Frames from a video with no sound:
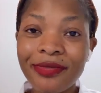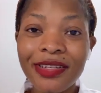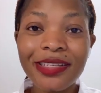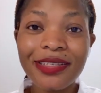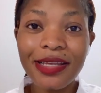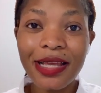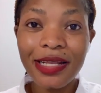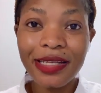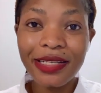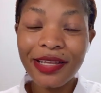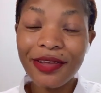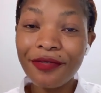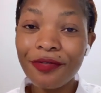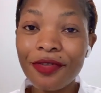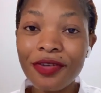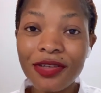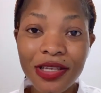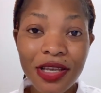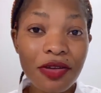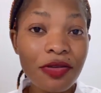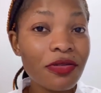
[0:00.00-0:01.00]
send, if
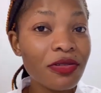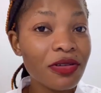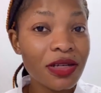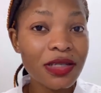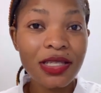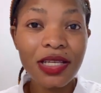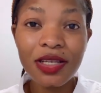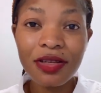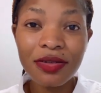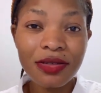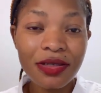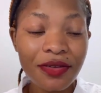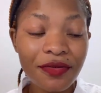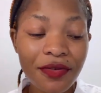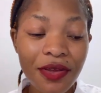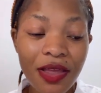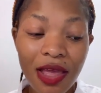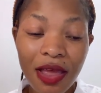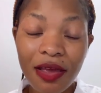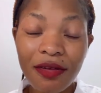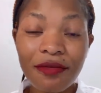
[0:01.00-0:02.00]
you say you're gonna send your
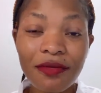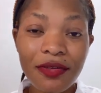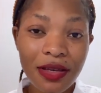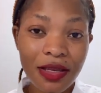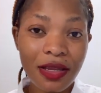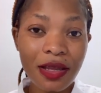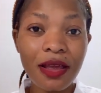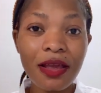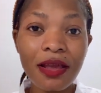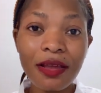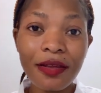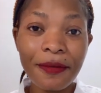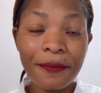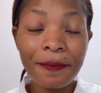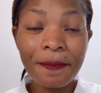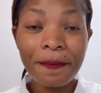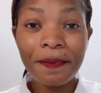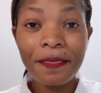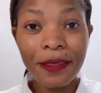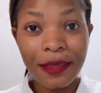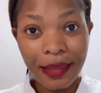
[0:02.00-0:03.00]
CV every day,
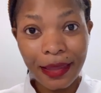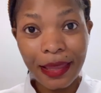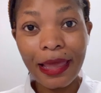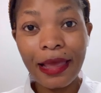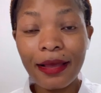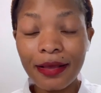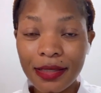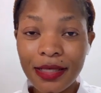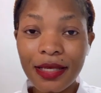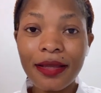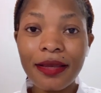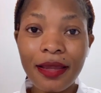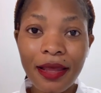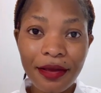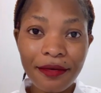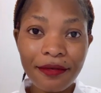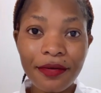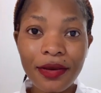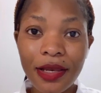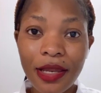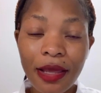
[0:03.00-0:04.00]
yeah, send
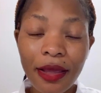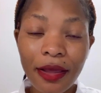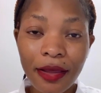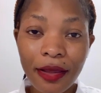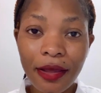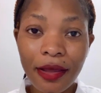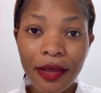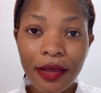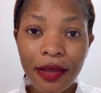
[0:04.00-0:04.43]
every day.